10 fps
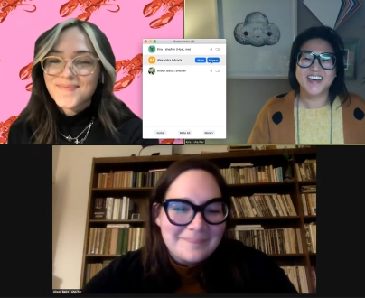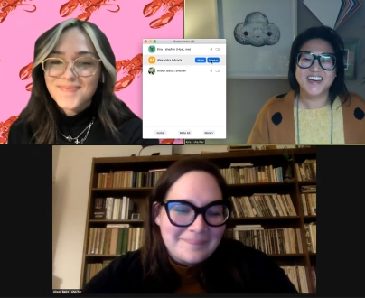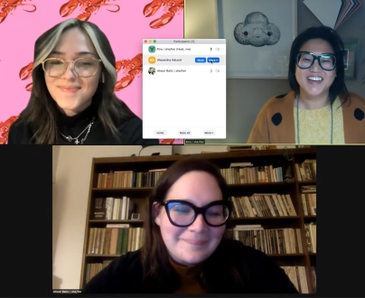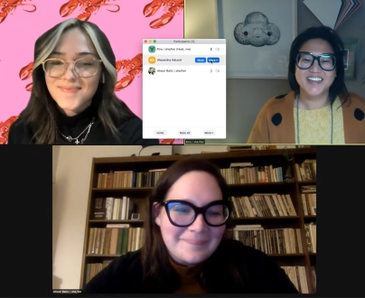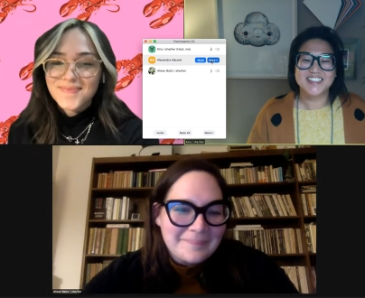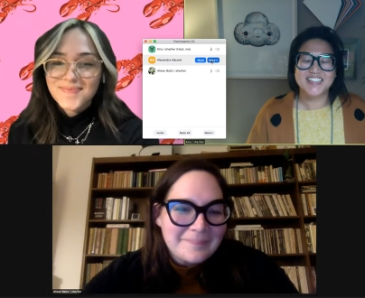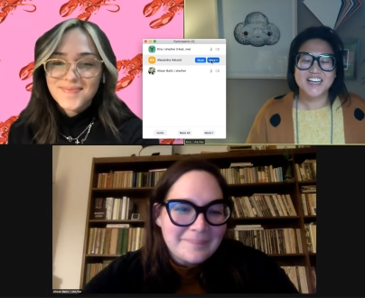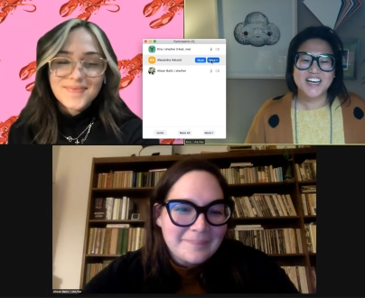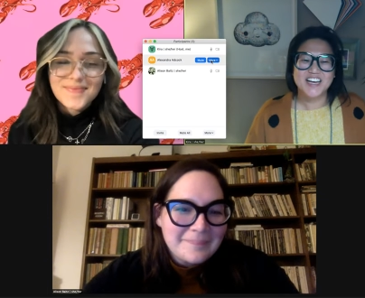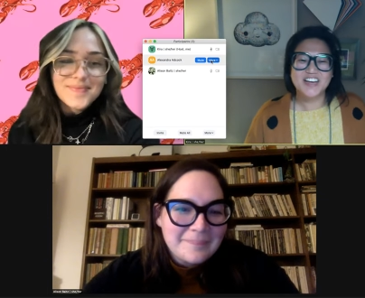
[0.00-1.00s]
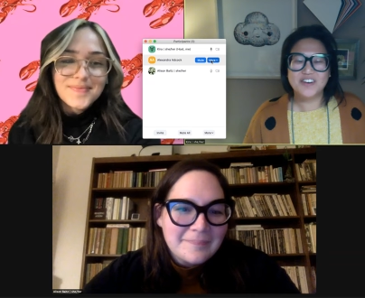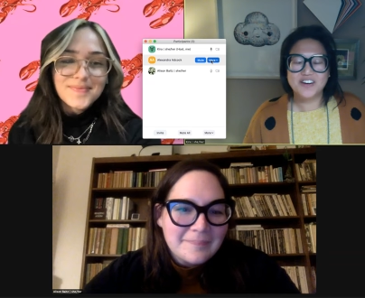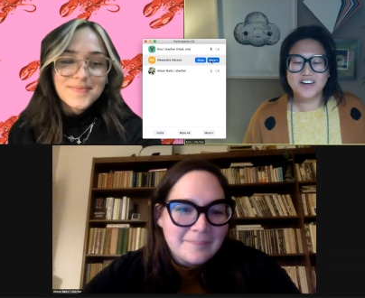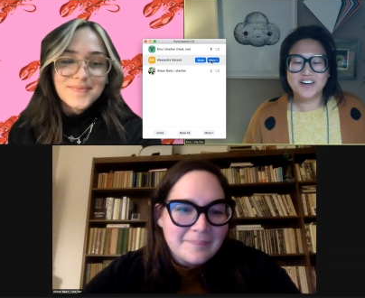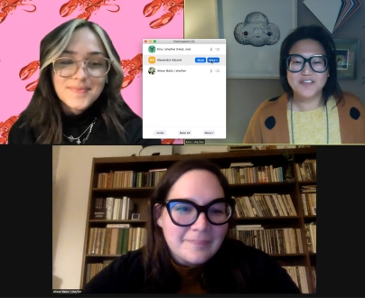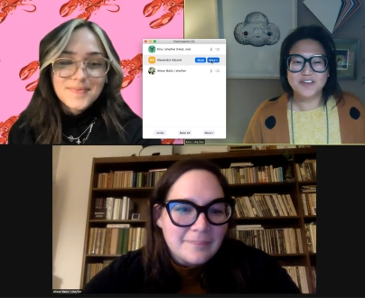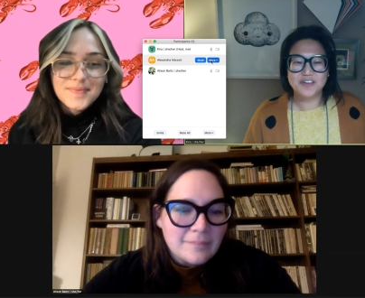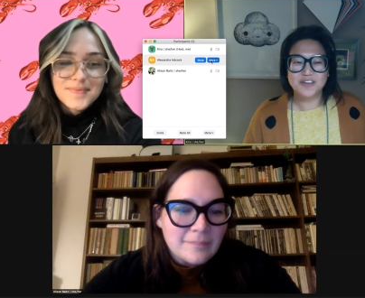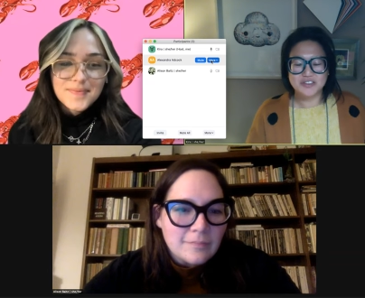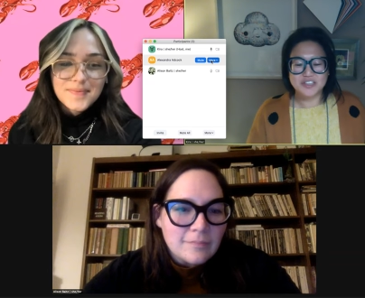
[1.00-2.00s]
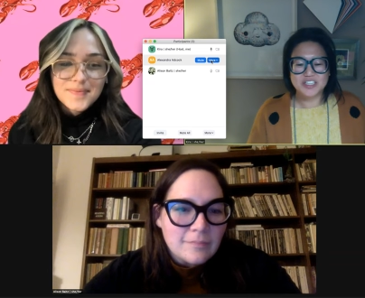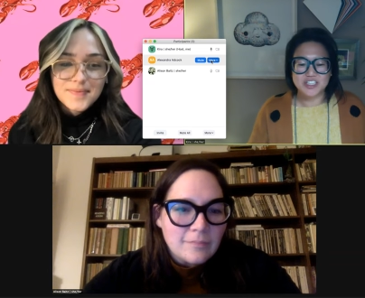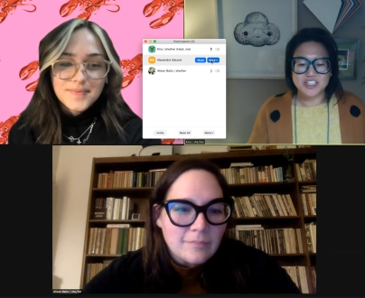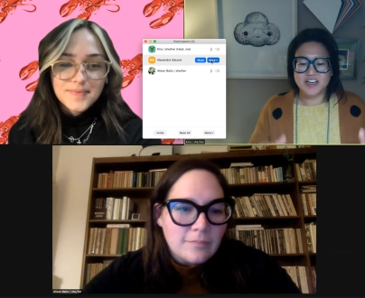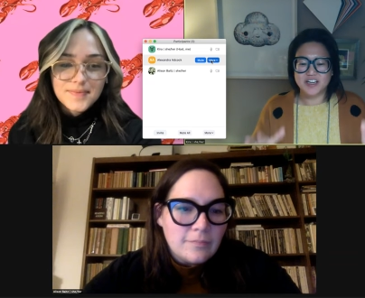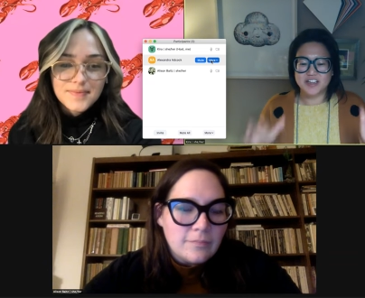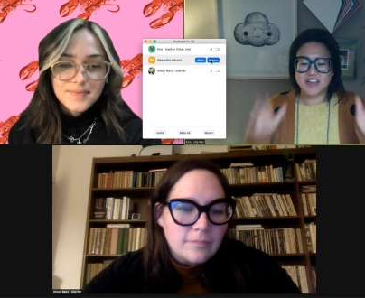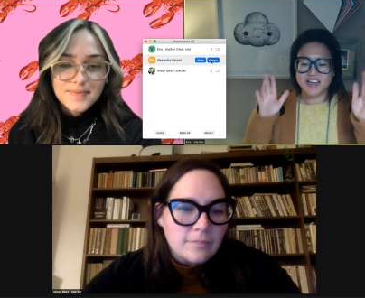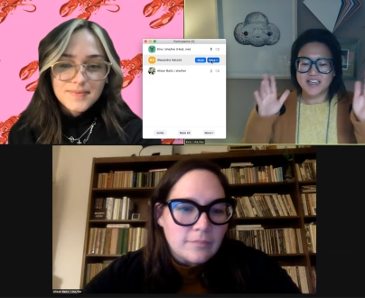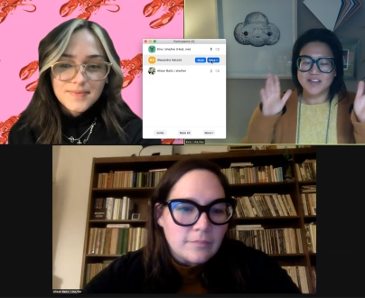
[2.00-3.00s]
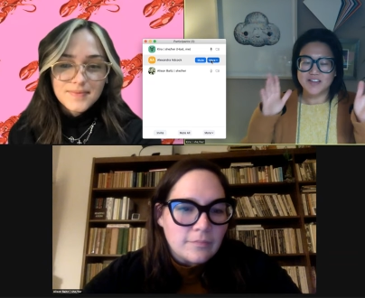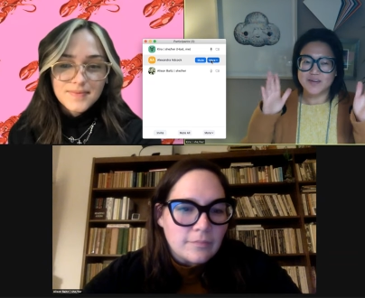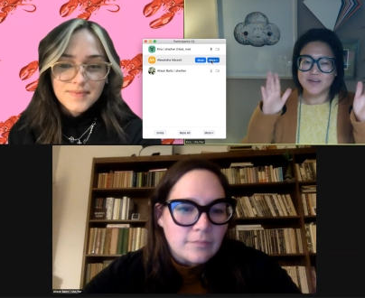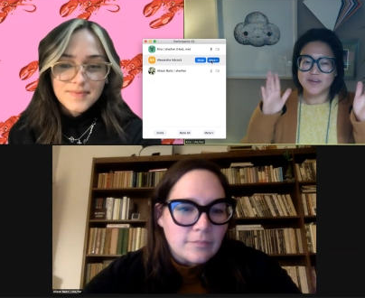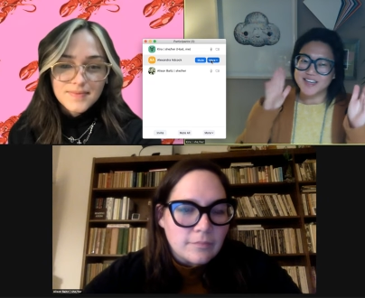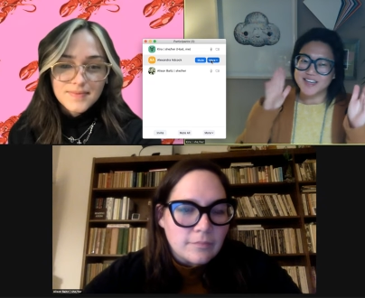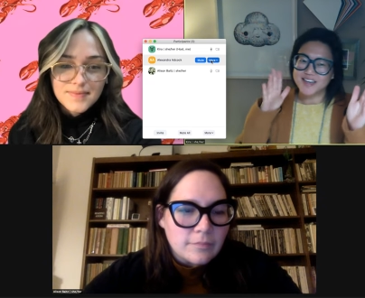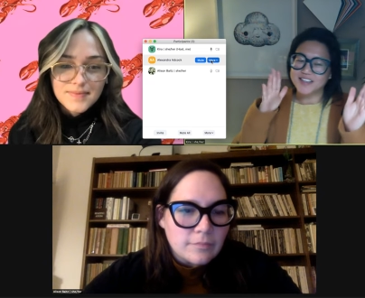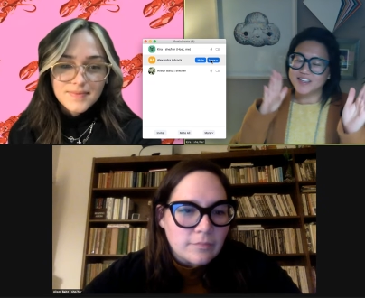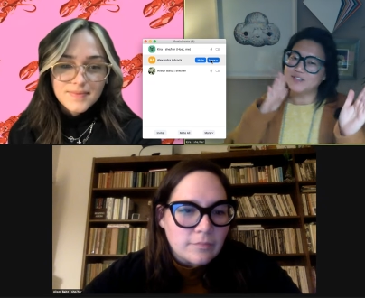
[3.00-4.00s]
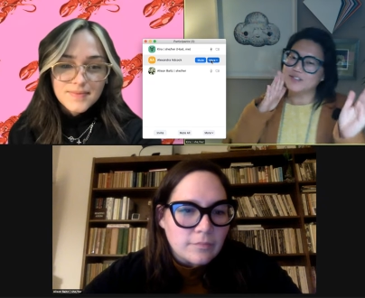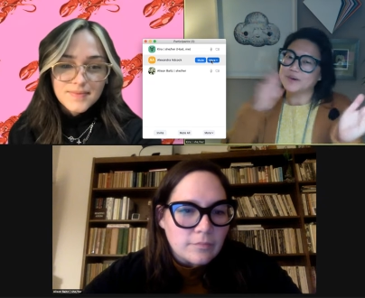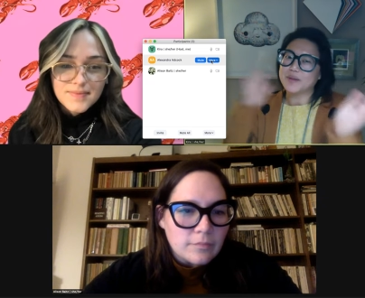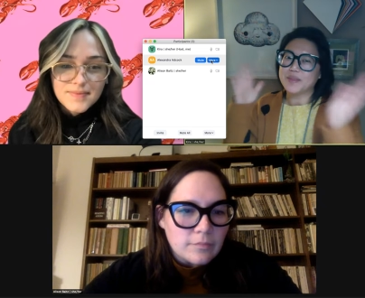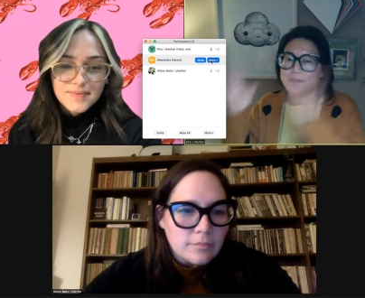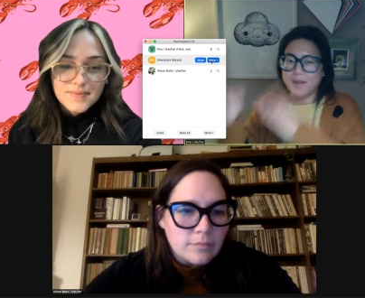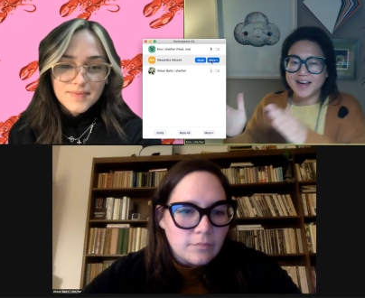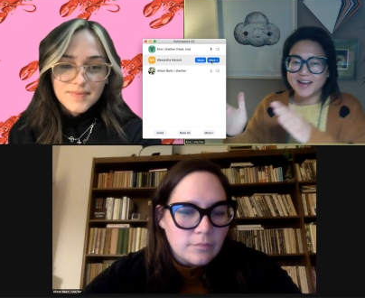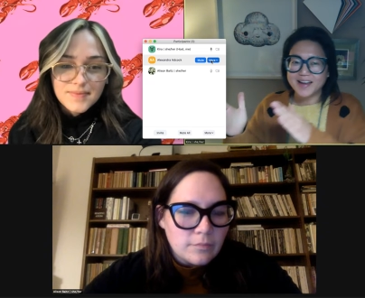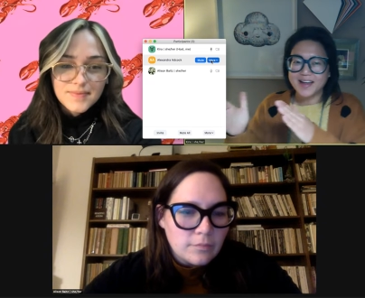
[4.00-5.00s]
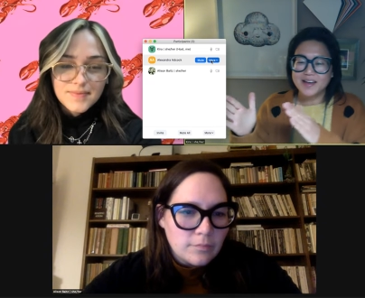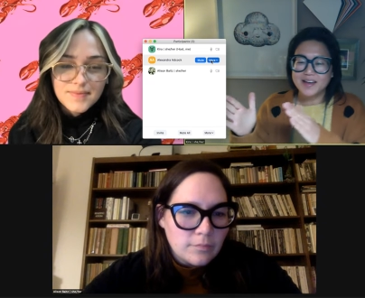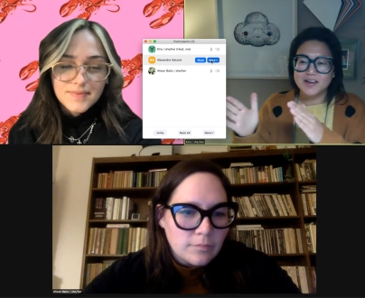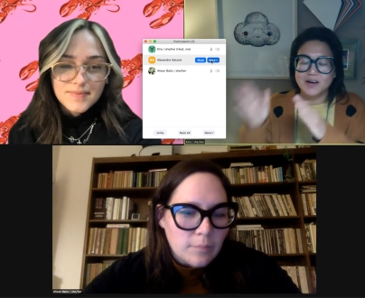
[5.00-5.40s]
Speaker 1: Is in order for screen sharing, that can either be a setting that you do on the back end